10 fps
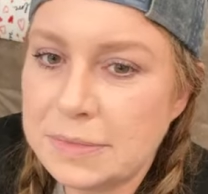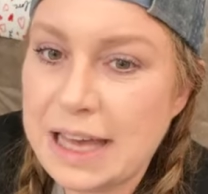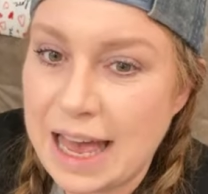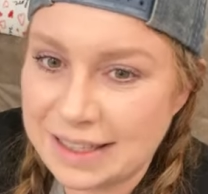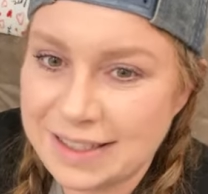
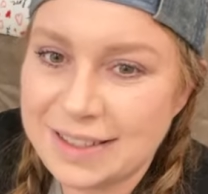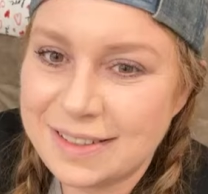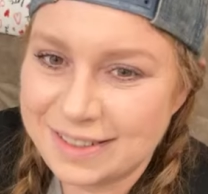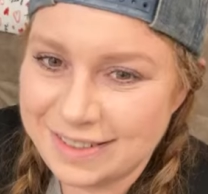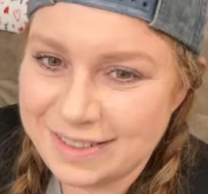
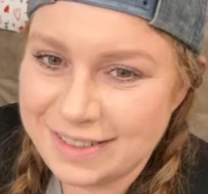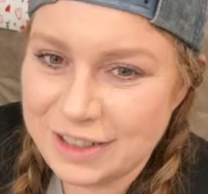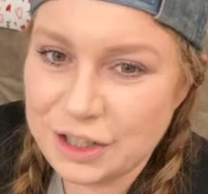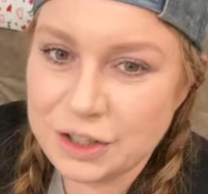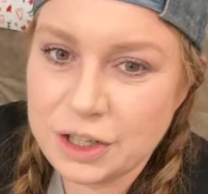Yes,
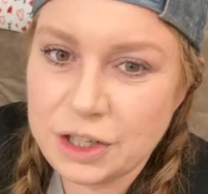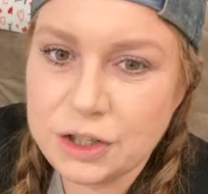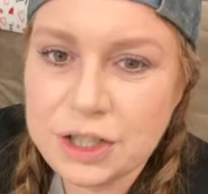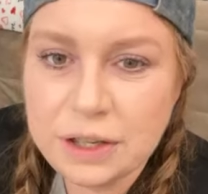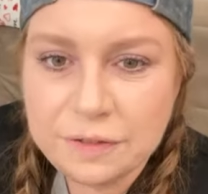
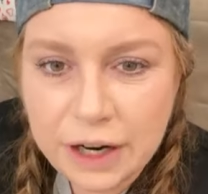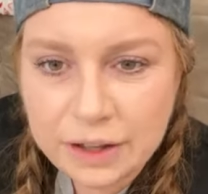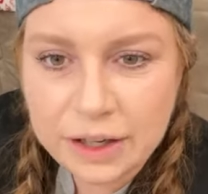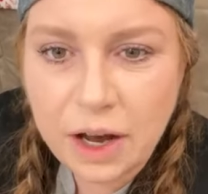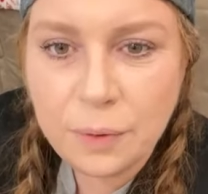you're still in
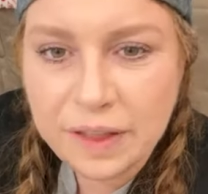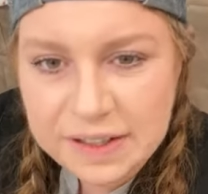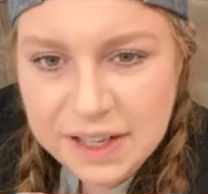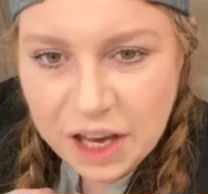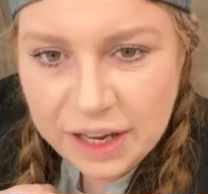Franklin. Oh, well,
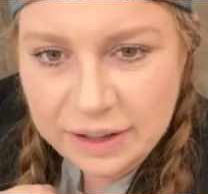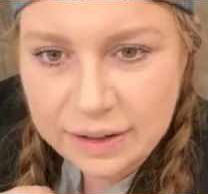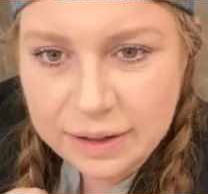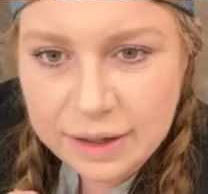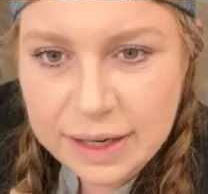that's good.